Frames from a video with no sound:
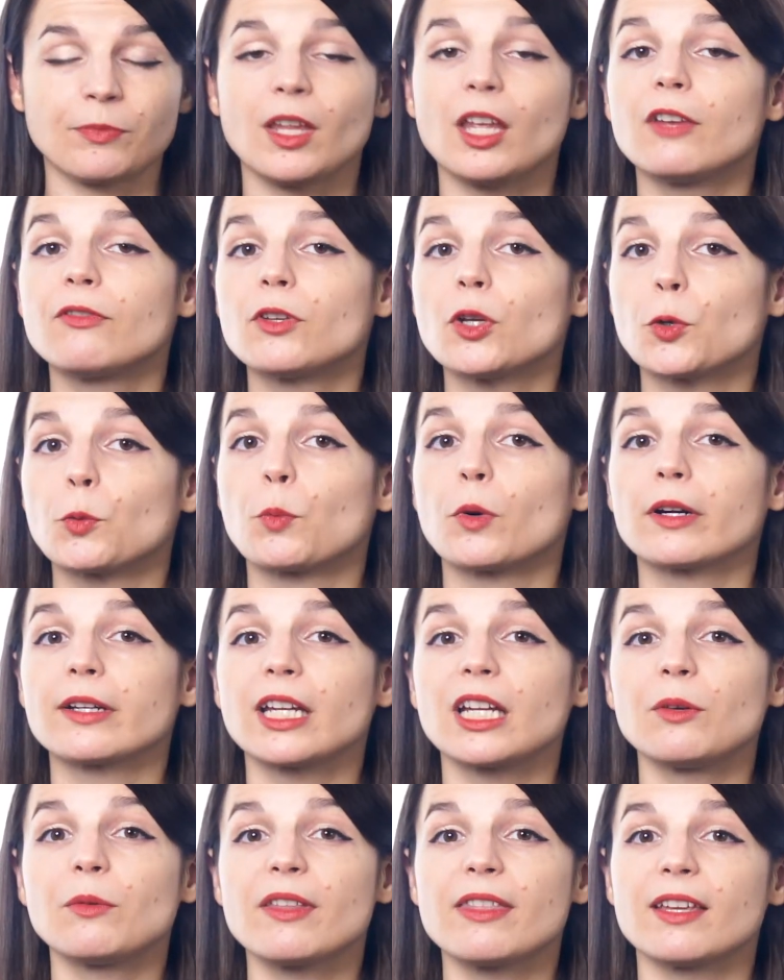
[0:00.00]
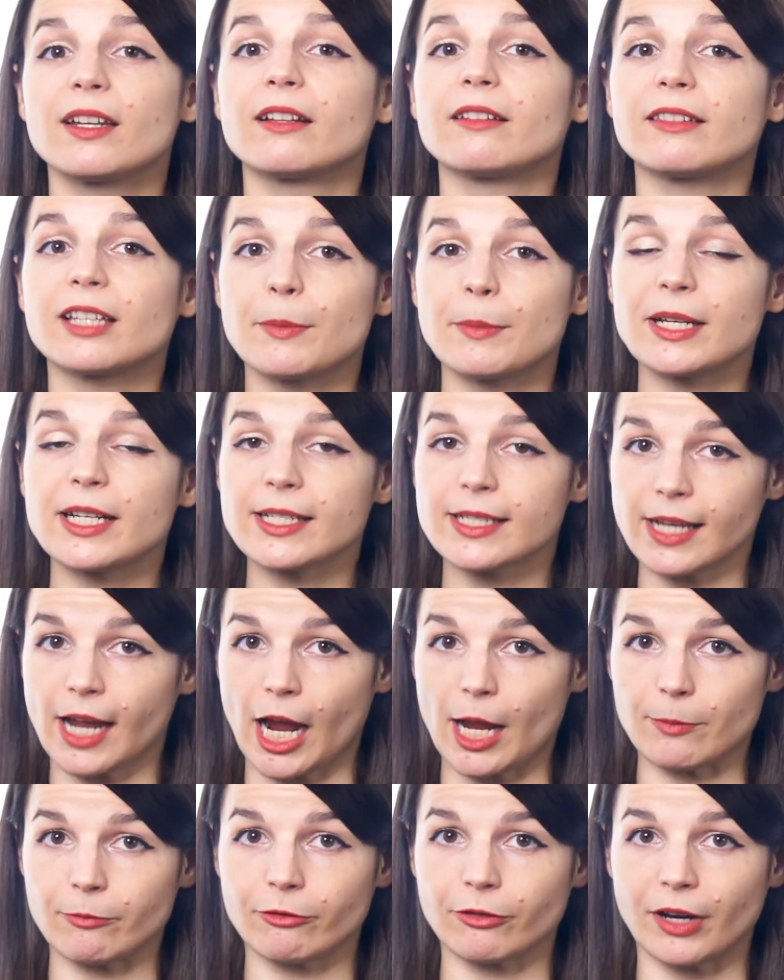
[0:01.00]
If you're working within a limited
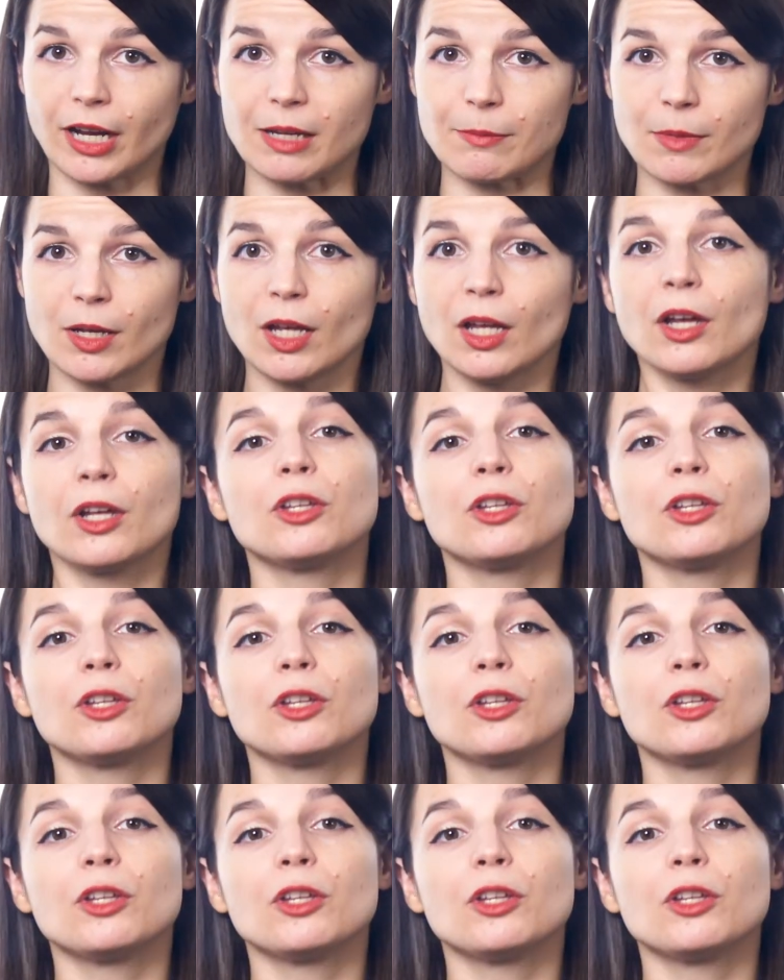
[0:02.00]
time frame,